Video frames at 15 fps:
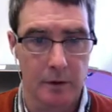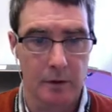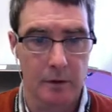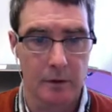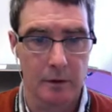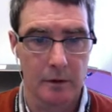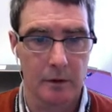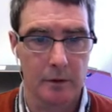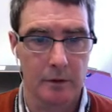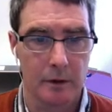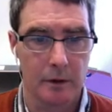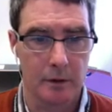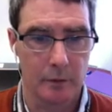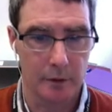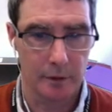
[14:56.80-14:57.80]

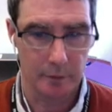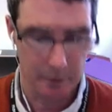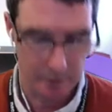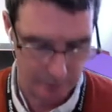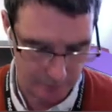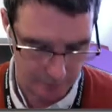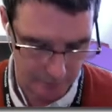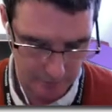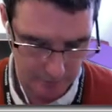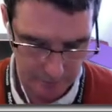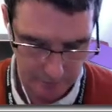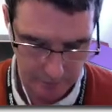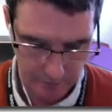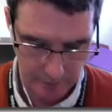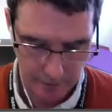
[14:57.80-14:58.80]
Okay, what about
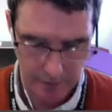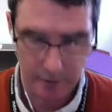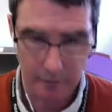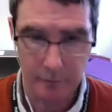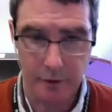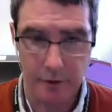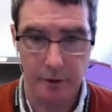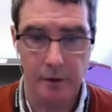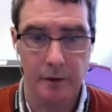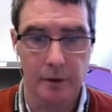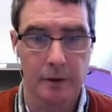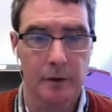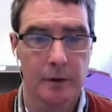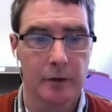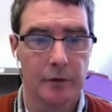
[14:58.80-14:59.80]
an empty
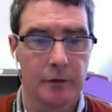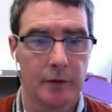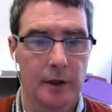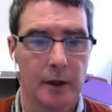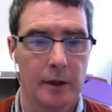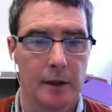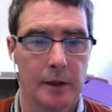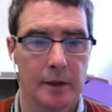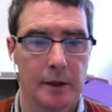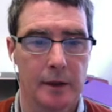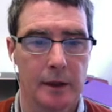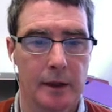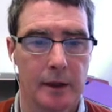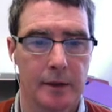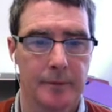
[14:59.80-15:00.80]
set like
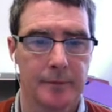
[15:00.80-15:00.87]
that?